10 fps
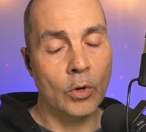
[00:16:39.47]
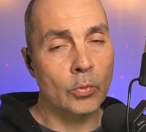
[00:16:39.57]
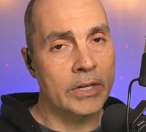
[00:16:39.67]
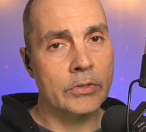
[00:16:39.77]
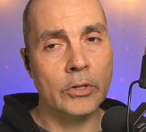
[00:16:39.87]

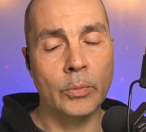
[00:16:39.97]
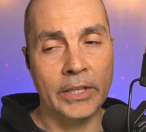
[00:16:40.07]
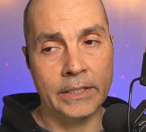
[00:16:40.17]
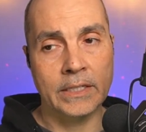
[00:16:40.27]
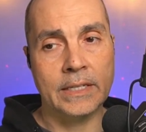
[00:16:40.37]
risk you're
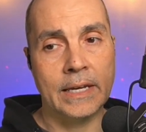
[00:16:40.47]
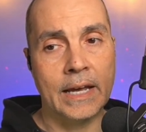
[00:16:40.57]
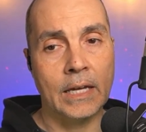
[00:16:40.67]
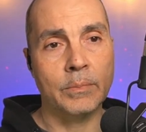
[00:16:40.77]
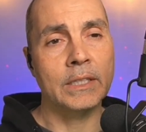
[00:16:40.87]
willing to take
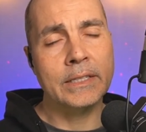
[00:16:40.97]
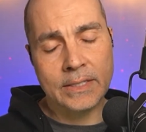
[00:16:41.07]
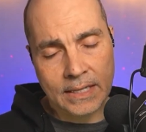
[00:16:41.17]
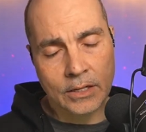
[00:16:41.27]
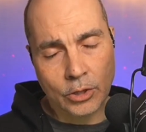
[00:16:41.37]
on. But let's
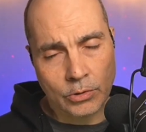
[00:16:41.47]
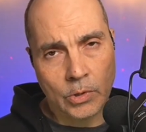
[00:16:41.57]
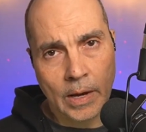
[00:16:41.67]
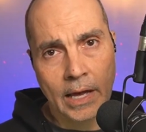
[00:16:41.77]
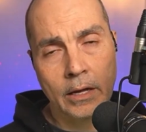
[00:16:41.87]
say that you do
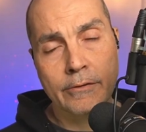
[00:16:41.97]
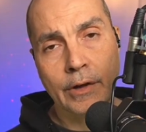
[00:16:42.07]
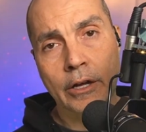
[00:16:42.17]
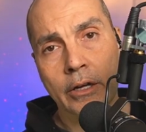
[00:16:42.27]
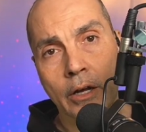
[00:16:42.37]
have
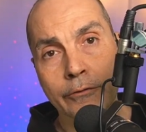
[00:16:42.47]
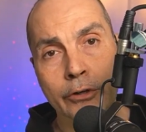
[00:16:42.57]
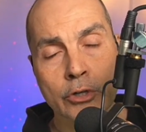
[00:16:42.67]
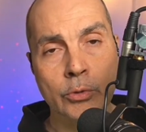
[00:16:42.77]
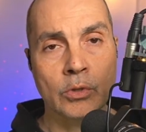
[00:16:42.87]
a
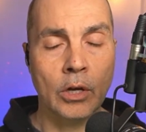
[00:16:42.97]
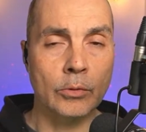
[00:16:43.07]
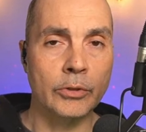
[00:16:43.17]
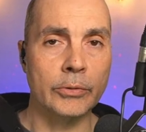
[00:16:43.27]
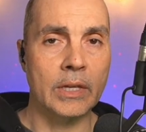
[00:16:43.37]

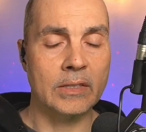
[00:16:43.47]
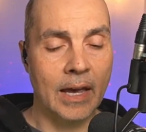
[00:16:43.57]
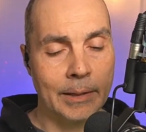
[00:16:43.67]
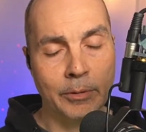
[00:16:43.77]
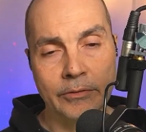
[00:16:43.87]
root that's a
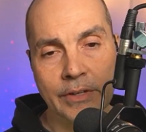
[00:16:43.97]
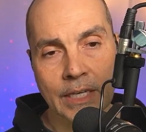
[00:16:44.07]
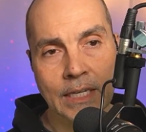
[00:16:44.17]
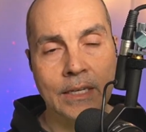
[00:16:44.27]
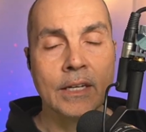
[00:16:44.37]

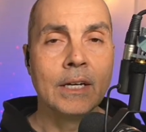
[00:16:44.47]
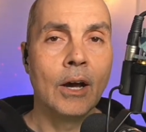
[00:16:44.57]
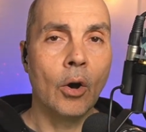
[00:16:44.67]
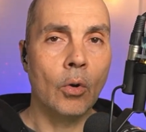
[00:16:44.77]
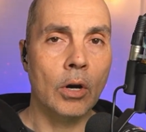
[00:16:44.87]
Hyper-V
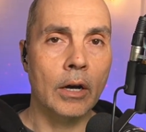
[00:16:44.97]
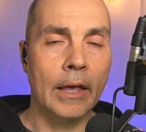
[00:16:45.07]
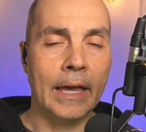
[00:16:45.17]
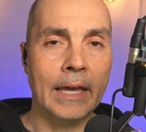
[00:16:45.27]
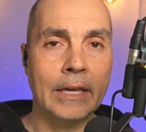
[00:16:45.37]
or
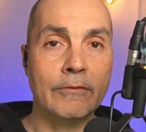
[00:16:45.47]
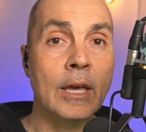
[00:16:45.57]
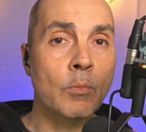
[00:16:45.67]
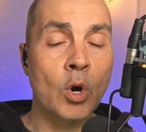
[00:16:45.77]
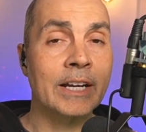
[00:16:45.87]
a
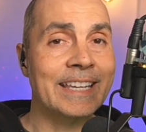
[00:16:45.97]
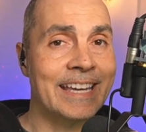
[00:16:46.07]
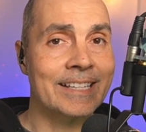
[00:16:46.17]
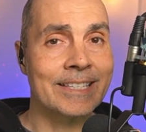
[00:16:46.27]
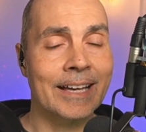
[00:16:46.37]
VMware
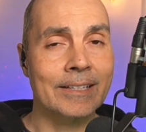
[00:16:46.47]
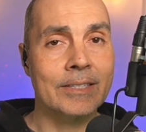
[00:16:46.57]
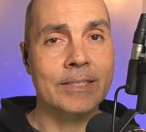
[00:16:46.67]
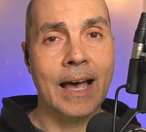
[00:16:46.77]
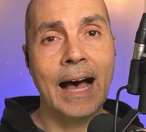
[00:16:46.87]

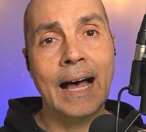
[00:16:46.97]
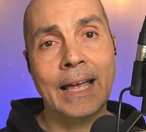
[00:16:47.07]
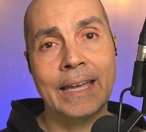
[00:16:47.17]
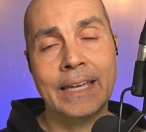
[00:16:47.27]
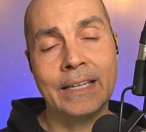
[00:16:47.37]

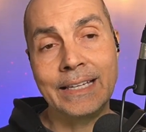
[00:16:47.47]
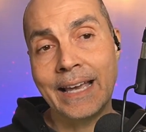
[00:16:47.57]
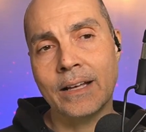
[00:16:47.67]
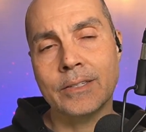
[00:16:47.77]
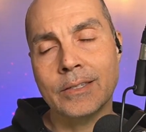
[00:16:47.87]
ESXi
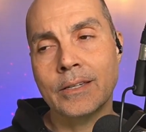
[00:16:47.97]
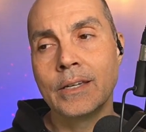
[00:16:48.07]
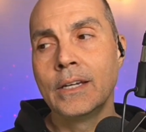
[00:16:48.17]
guest.